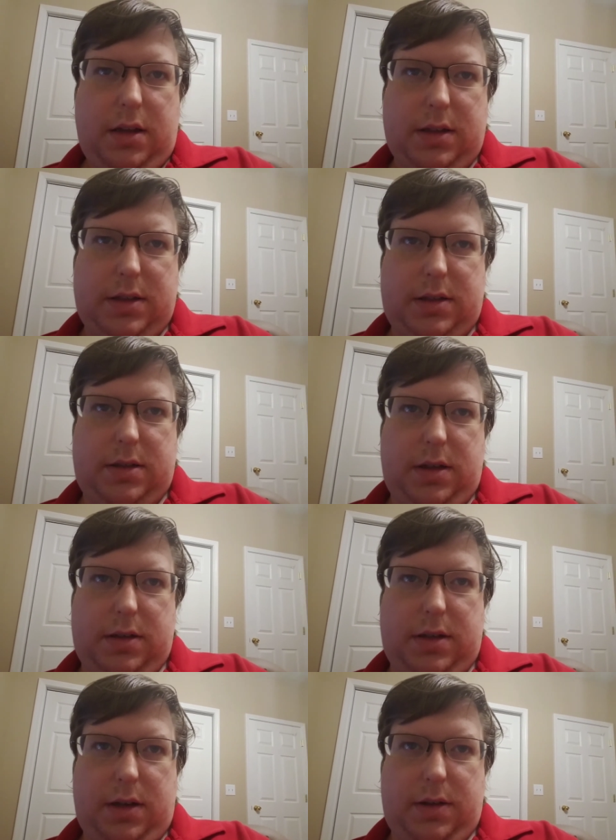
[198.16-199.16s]

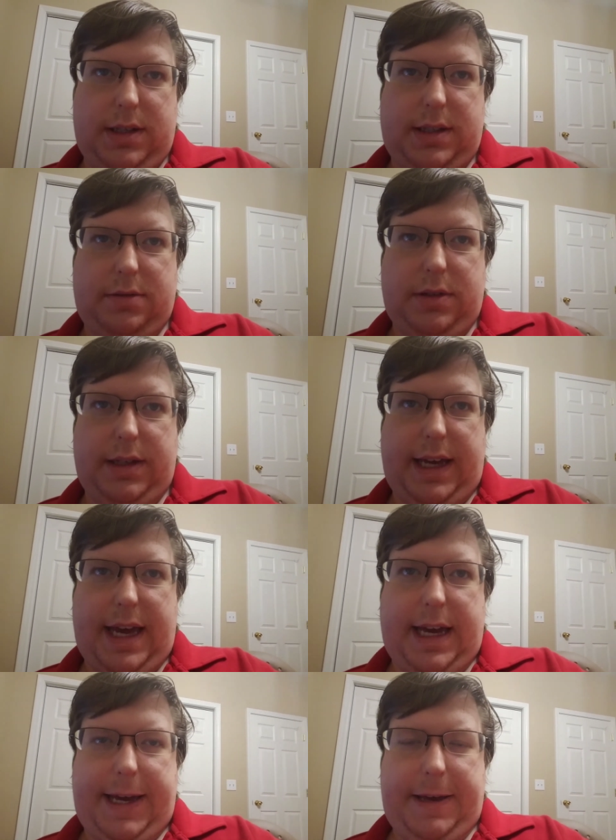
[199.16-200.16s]
So this is really
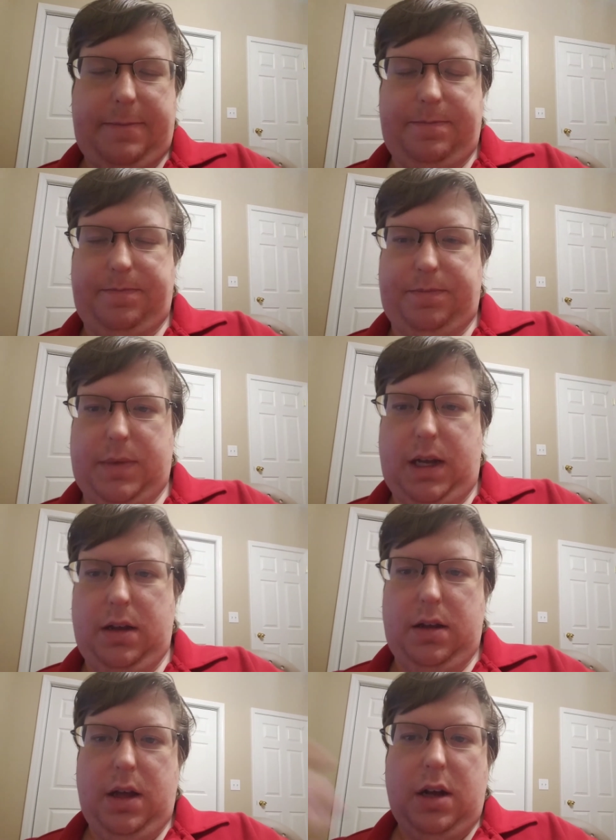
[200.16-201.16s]
a
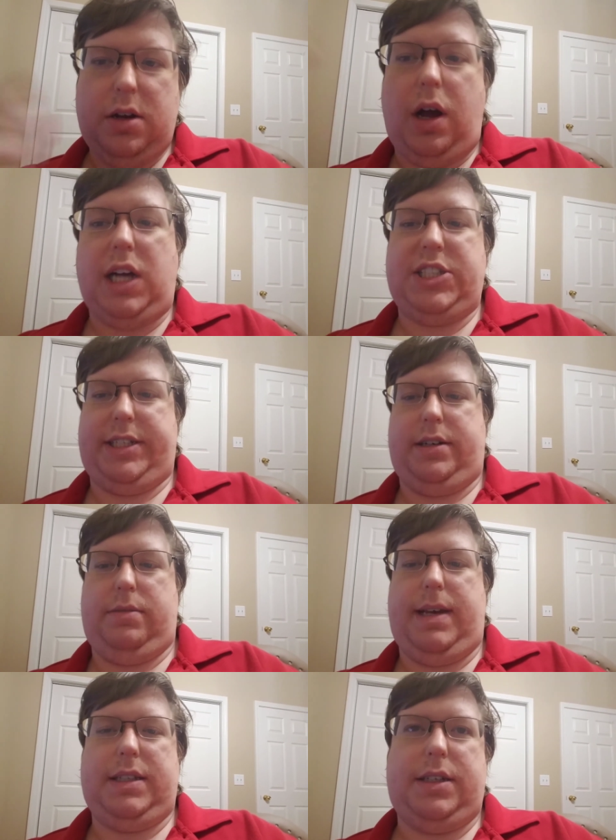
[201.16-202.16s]
cautionary
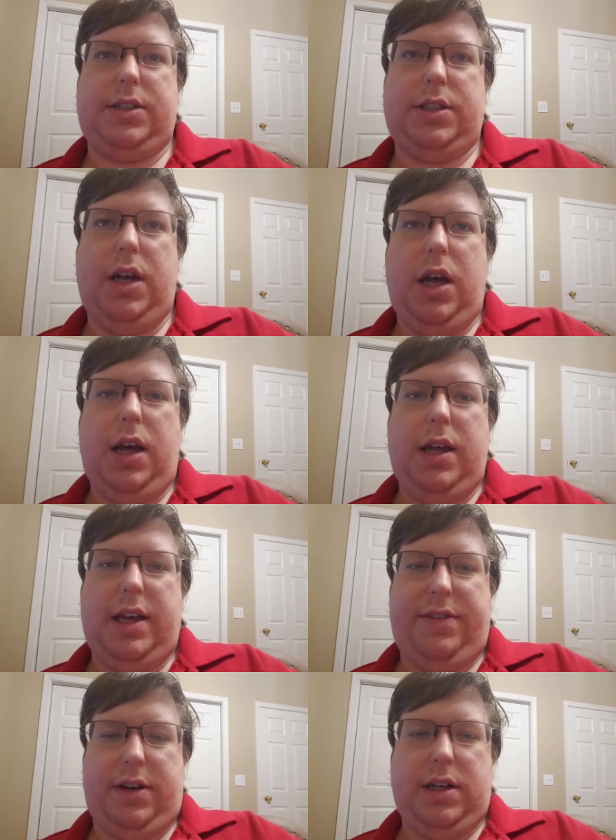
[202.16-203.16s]
message
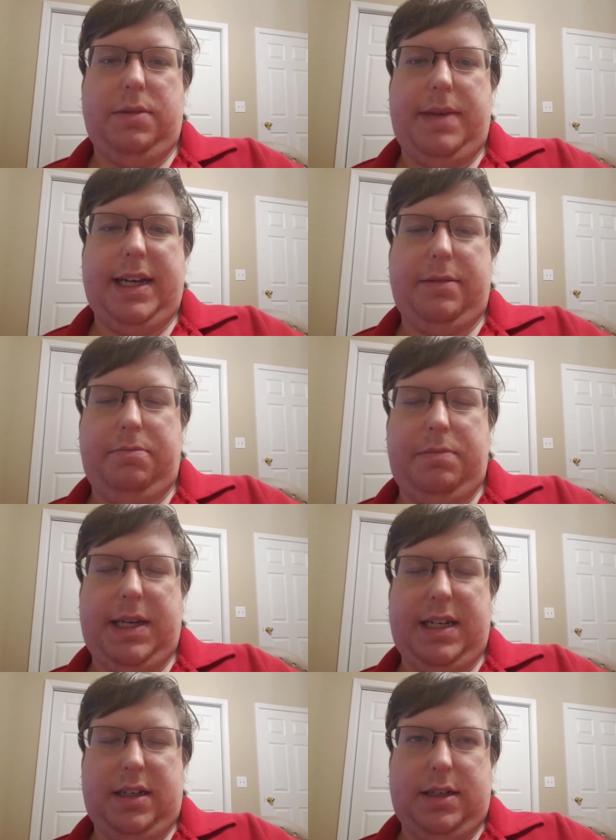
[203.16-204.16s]
if you're gonna make
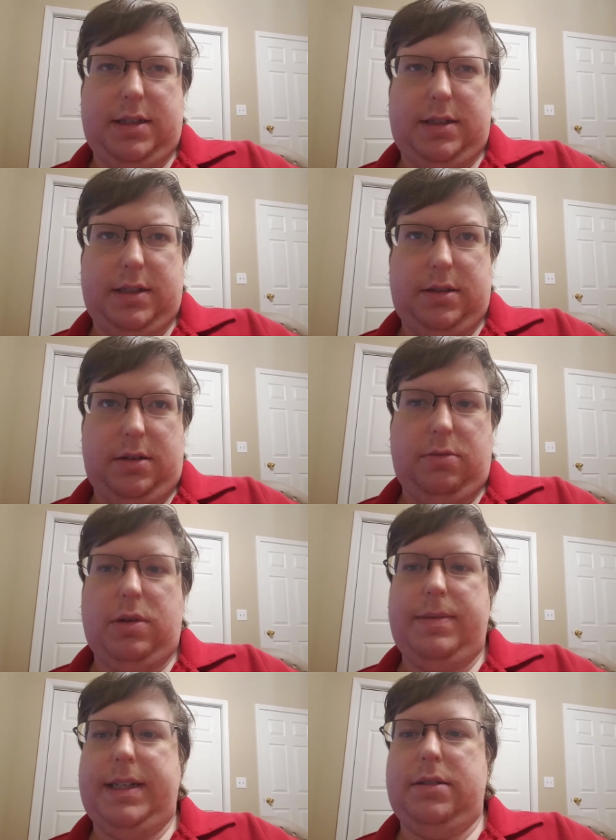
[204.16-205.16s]
meet a, a
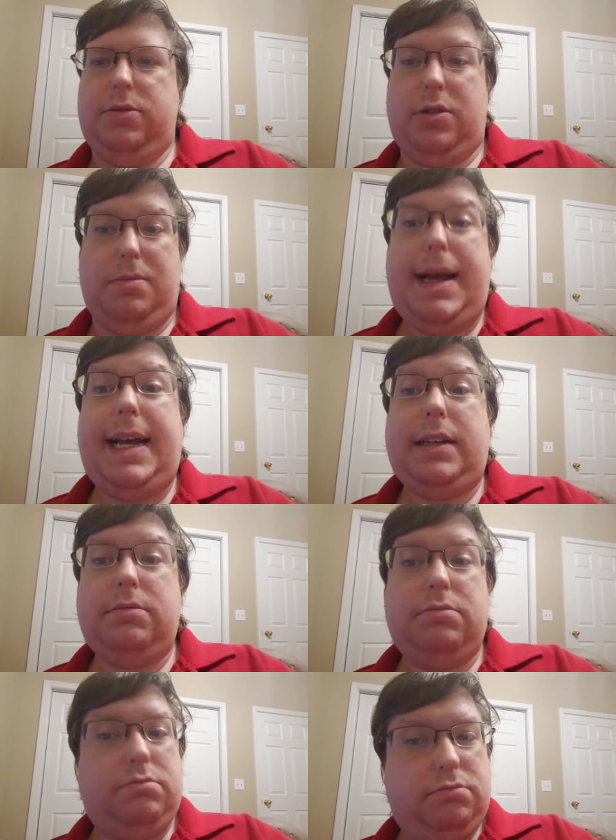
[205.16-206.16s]
woman or a man,
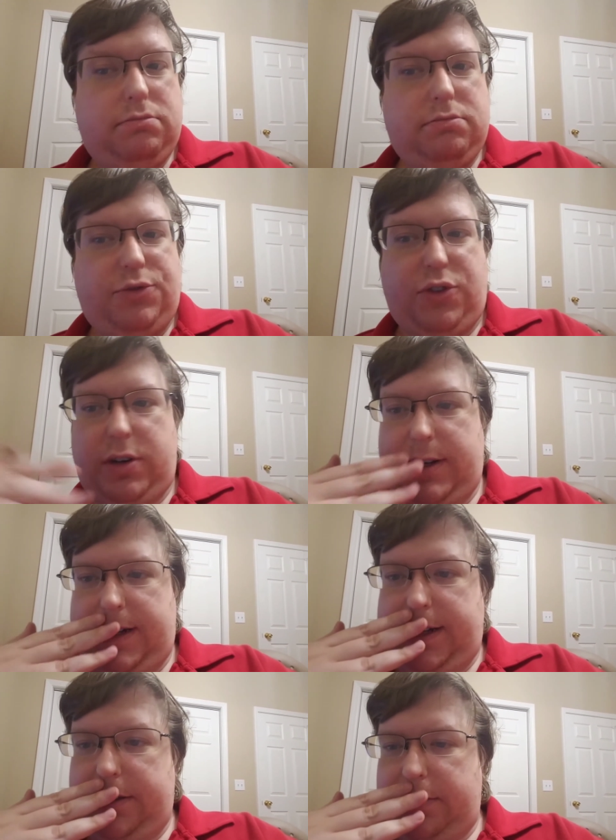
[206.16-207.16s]
for
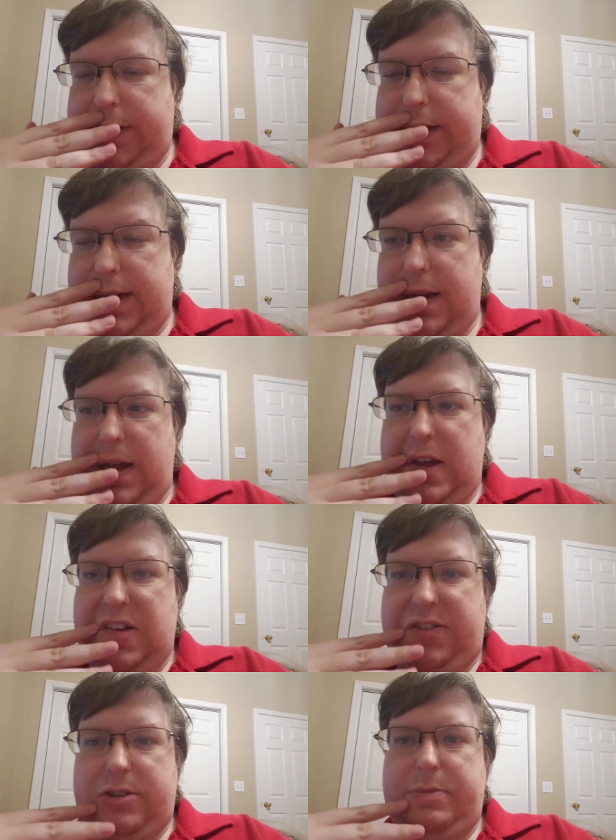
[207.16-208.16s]
in either way,
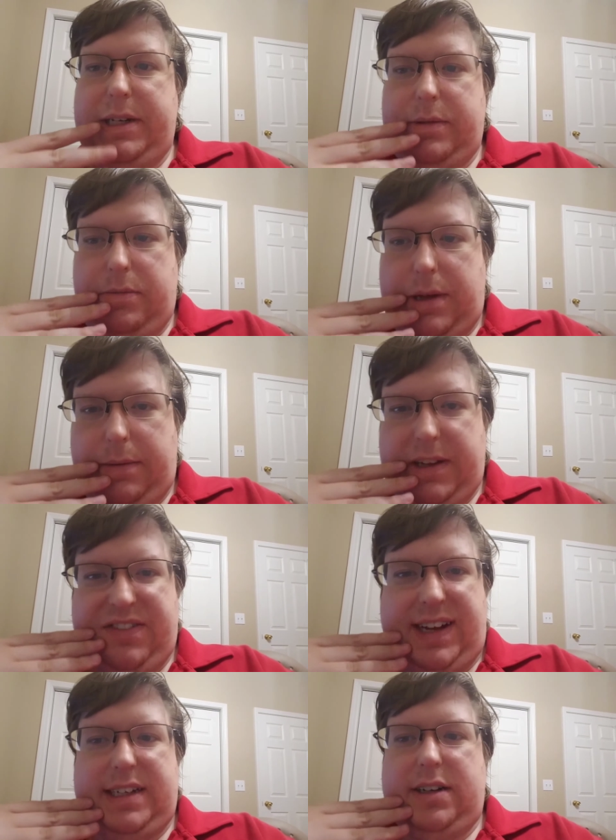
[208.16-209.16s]
first meet them in public,
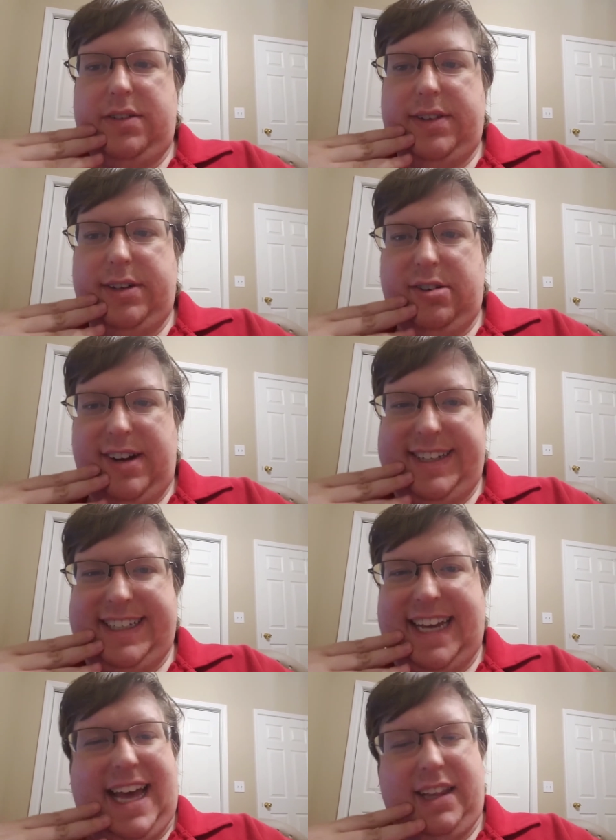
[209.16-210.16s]
find out if they're a
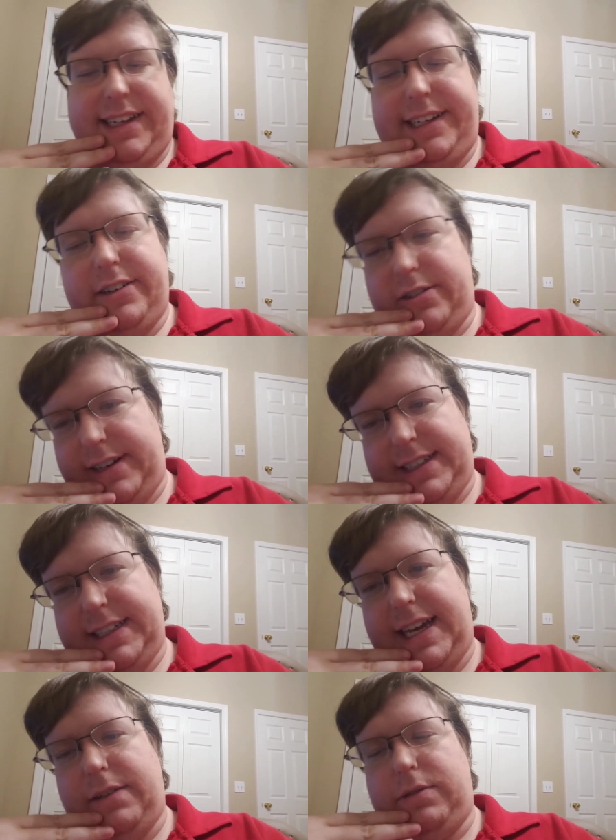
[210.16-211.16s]
crazy cat lady or a crazy
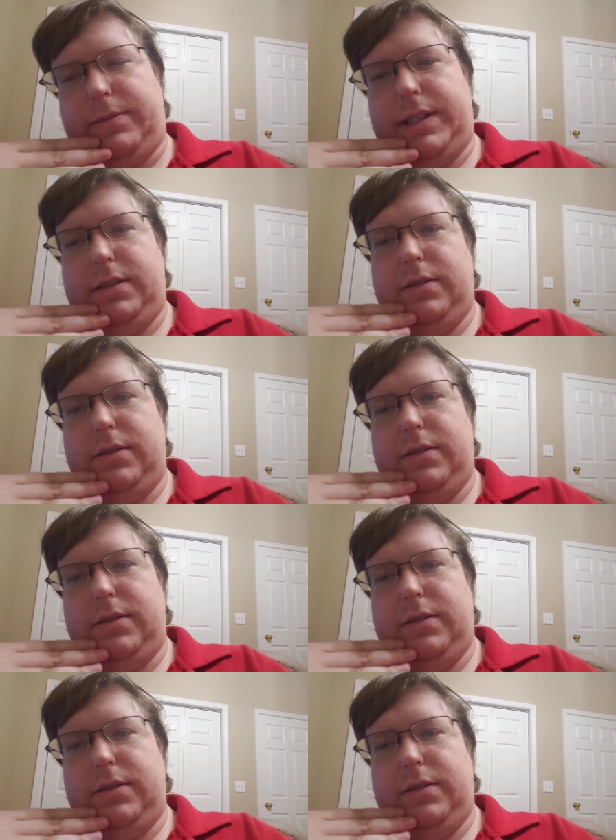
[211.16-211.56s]
cat woman.